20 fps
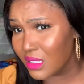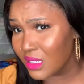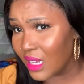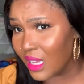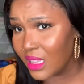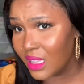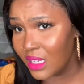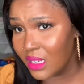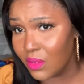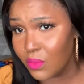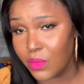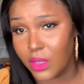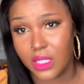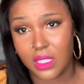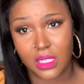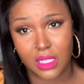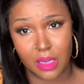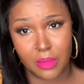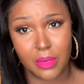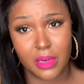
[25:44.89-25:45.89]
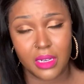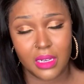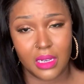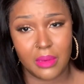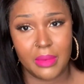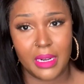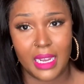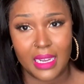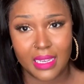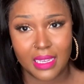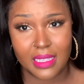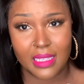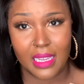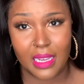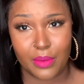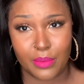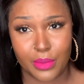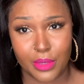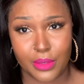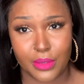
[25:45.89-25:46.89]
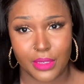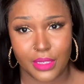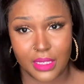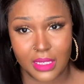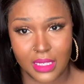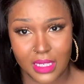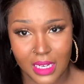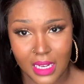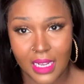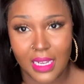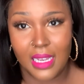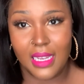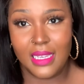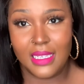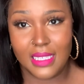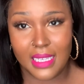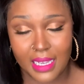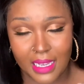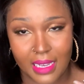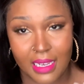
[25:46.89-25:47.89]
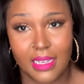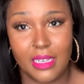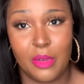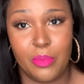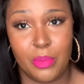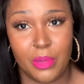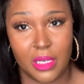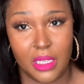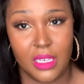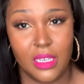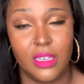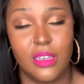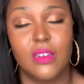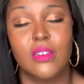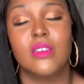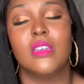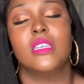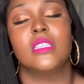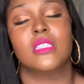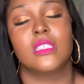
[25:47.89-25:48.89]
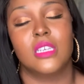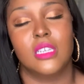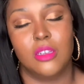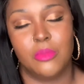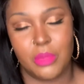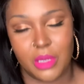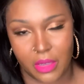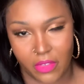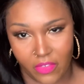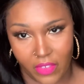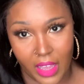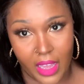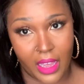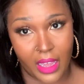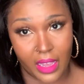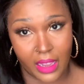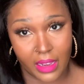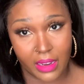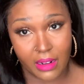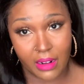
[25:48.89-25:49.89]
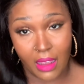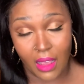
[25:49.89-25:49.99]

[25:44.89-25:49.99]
I think once summer come and I get that real good tan up in here, it's gonna be fine.